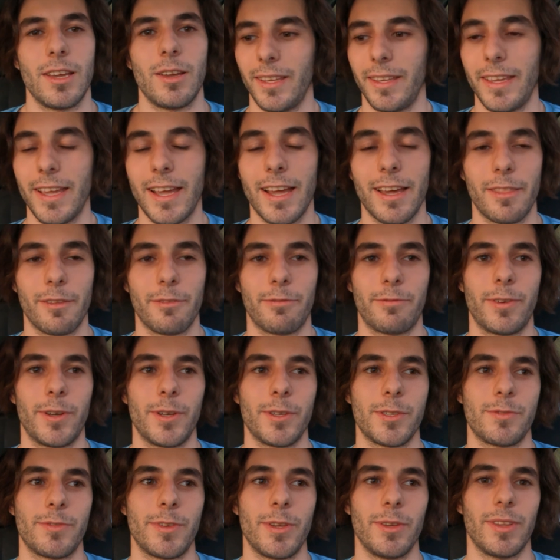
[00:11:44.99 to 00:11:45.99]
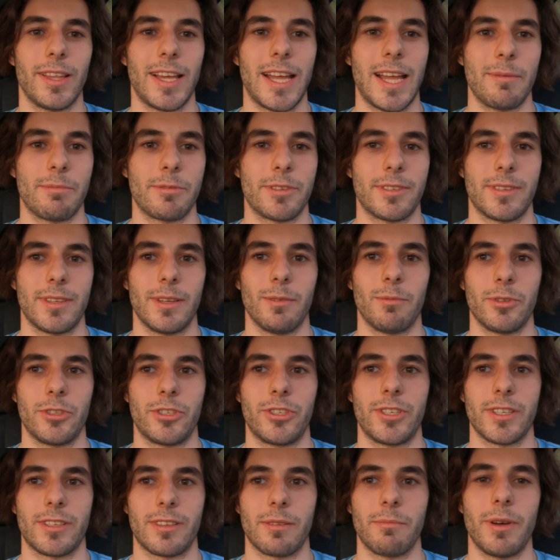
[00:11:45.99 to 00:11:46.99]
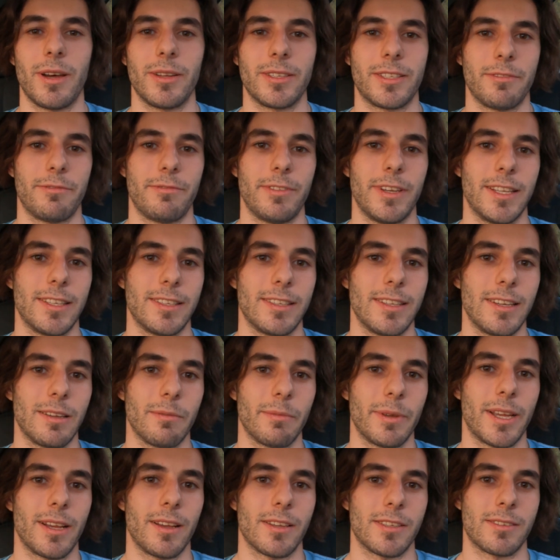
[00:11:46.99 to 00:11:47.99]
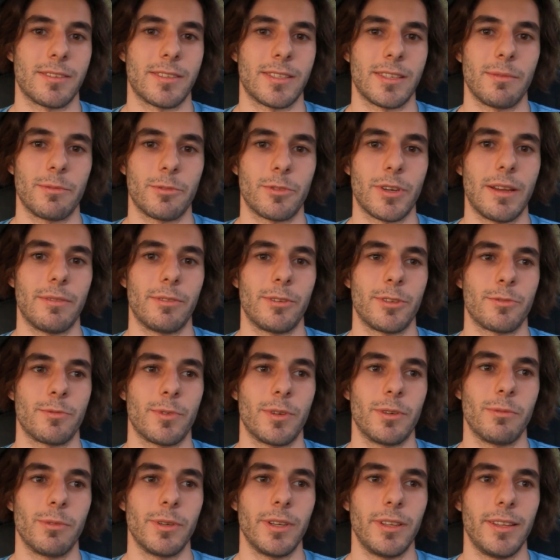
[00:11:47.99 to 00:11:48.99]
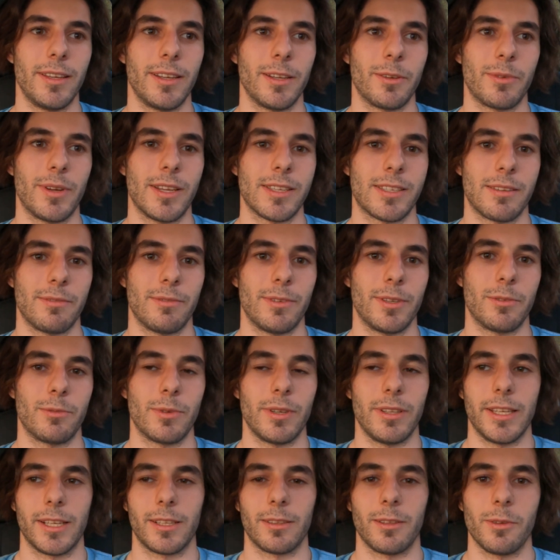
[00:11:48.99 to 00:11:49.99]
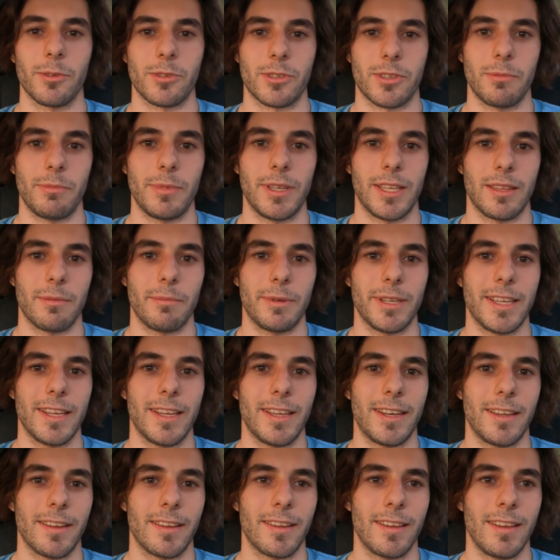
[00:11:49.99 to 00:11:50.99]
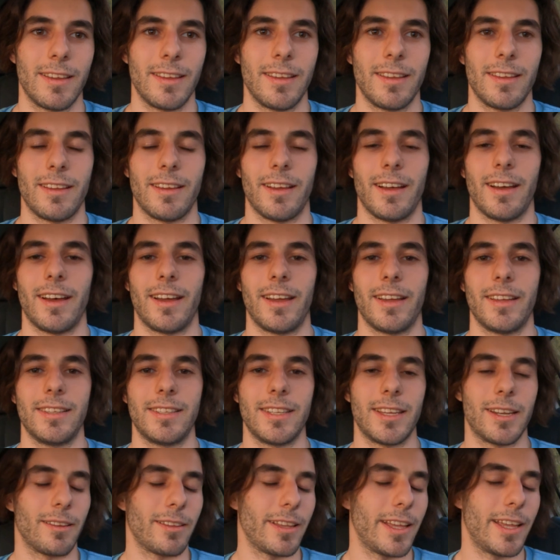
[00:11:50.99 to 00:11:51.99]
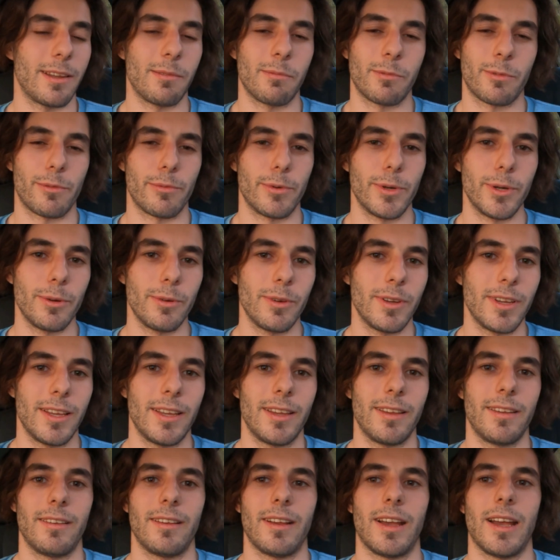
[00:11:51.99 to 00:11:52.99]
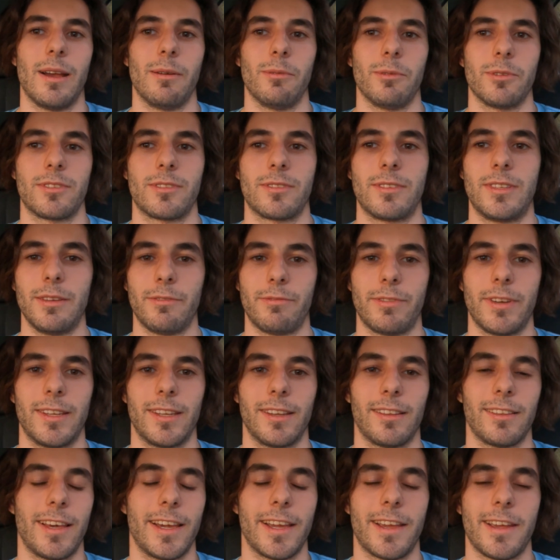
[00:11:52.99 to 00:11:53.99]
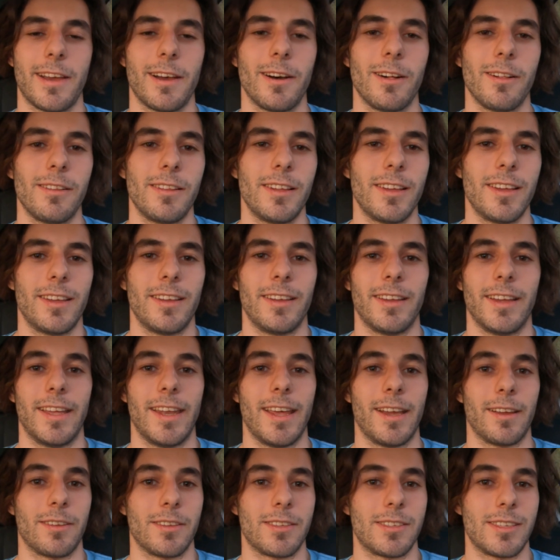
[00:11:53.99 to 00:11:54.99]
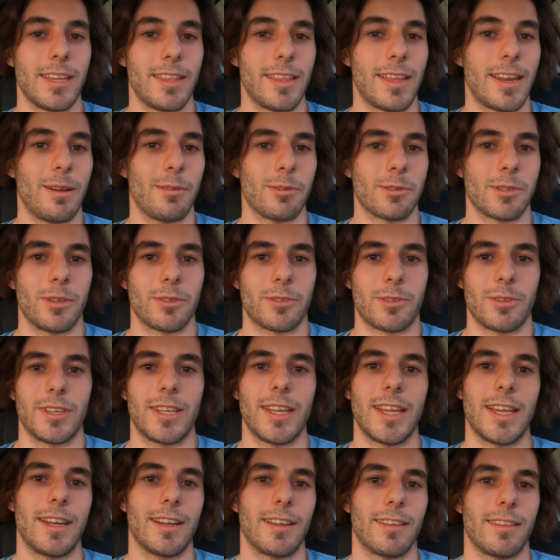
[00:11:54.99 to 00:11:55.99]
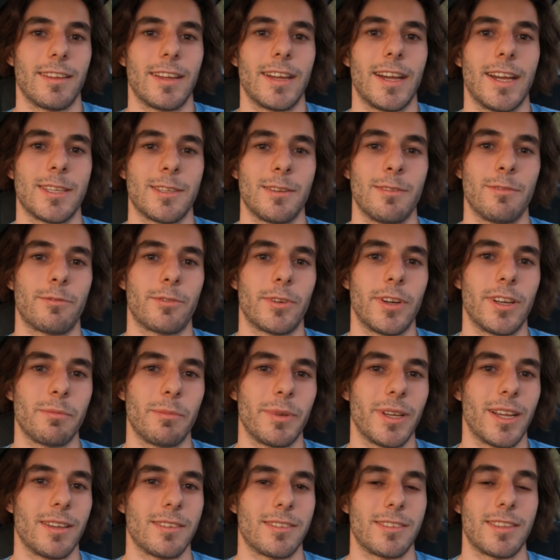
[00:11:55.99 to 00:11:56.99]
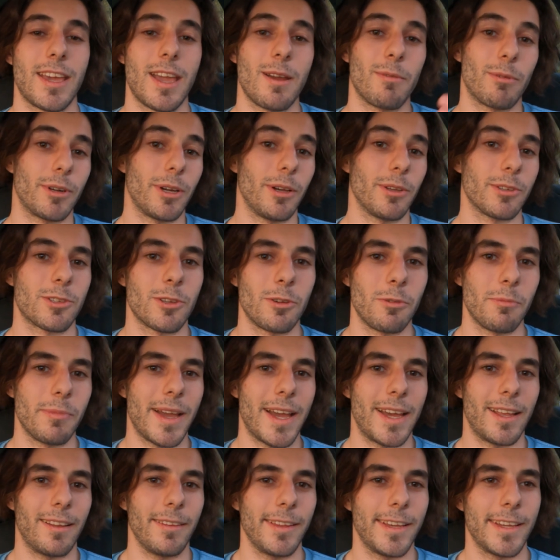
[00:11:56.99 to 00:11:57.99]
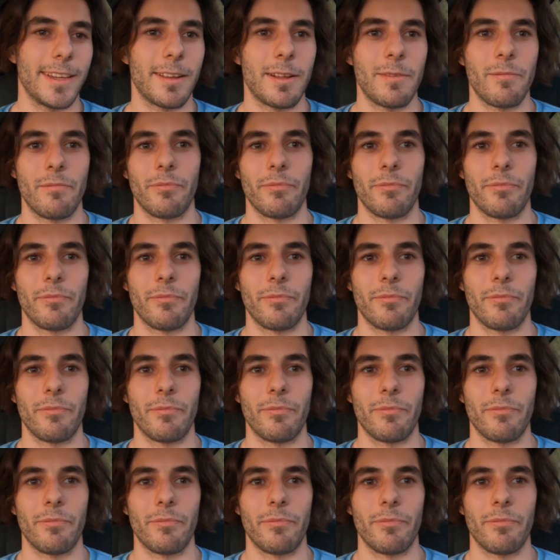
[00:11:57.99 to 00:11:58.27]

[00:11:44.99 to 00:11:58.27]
Yeah, the first few laps, it was just about defending because some drivers were really aggressive and really close to me in the beginning. I didn't let them through. I was defending like hell, and I could see that I was also getting at the guys in front because they were also battling.